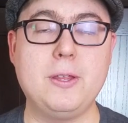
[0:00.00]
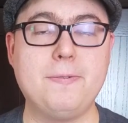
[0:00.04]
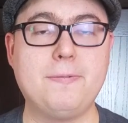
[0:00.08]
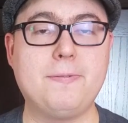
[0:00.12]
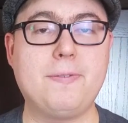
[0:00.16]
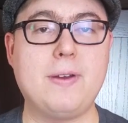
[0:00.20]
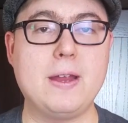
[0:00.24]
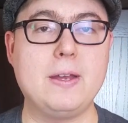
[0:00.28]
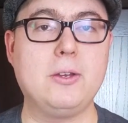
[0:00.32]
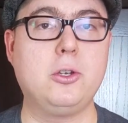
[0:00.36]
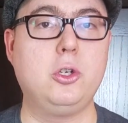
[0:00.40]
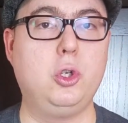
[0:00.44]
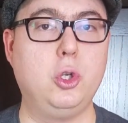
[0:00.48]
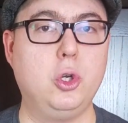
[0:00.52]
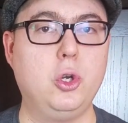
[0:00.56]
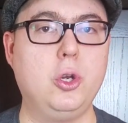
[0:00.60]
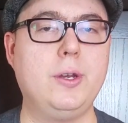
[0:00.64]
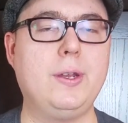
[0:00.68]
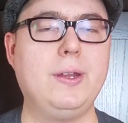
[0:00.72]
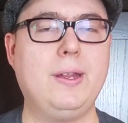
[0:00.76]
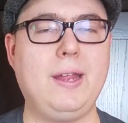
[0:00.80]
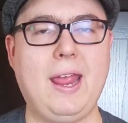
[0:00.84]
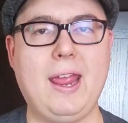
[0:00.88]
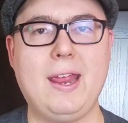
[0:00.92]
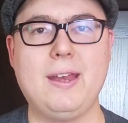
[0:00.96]
find
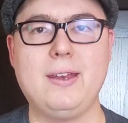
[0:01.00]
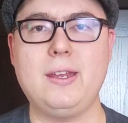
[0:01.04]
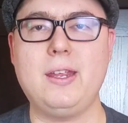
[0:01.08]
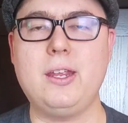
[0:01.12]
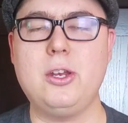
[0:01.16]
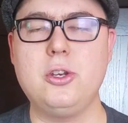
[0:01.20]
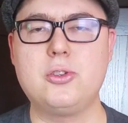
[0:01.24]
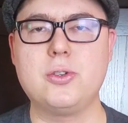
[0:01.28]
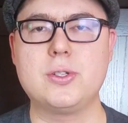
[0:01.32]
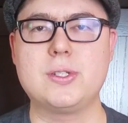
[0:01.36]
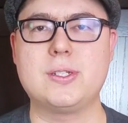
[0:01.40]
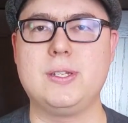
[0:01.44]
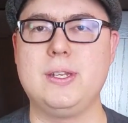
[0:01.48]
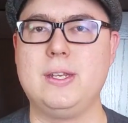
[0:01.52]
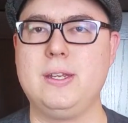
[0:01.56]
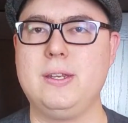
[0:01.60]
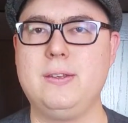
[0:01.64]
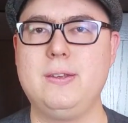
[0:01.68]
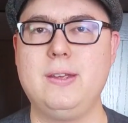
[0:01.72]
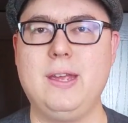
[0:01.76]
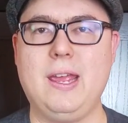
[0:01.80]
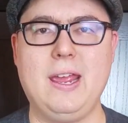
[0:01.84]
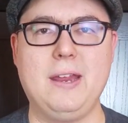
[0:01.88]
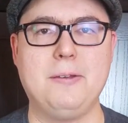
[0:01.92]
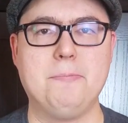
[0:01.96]
good and
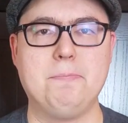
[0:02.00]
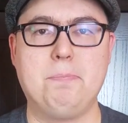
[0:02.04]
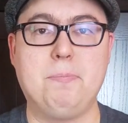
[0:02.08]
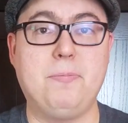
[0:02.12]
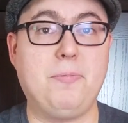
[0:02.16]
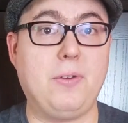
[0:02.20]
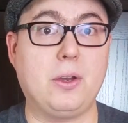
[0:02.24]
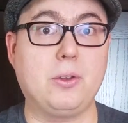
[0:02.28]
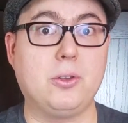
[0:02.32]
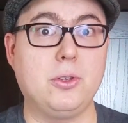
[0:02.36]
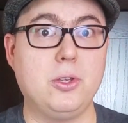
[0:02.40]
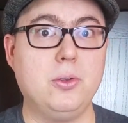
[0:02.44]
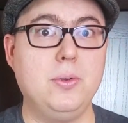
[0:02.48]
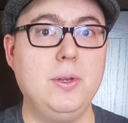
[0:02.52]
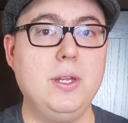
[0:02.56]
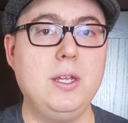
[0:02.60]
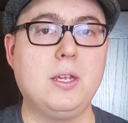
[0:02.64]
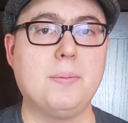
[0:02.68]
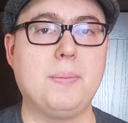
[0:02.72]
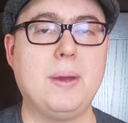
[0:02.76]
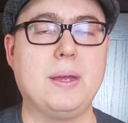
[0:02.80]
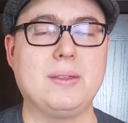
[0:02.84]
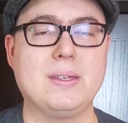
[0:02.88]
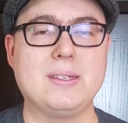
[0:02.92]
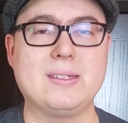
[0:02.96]
interesting and fairly
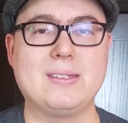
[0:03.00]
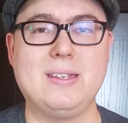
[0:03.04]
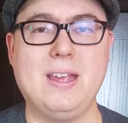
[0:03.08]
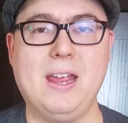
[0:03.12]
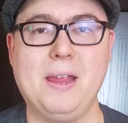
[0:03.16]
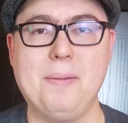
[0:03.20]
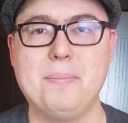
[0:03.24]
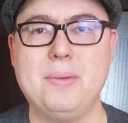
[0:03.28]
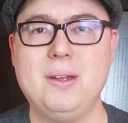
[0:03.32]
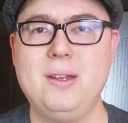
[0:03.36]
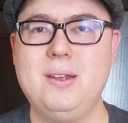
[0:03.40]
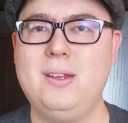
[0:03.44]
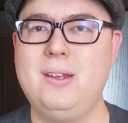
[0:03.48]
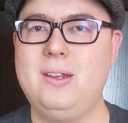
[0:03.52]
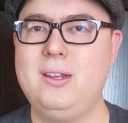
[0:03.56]
unique about this game.